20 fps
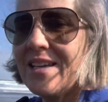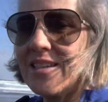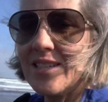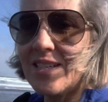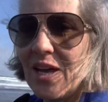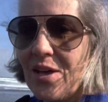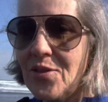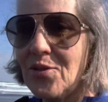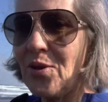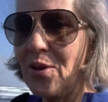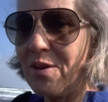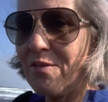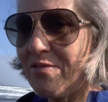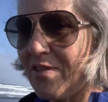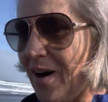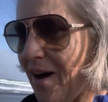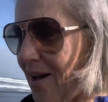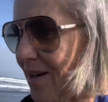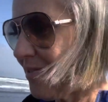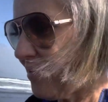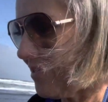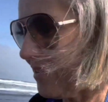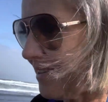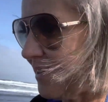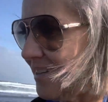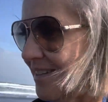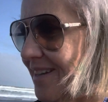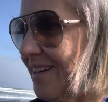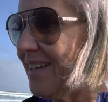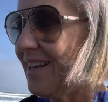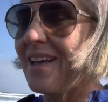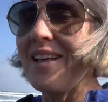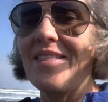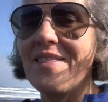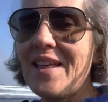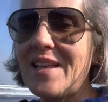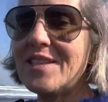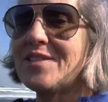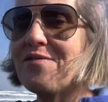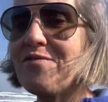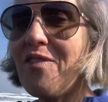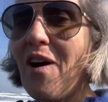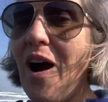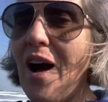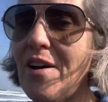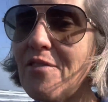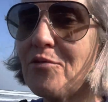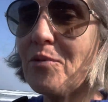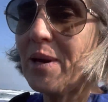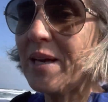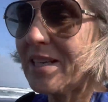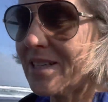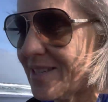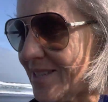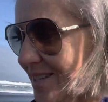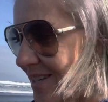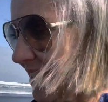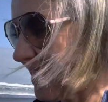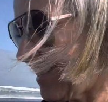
day 35. That's 5 weeks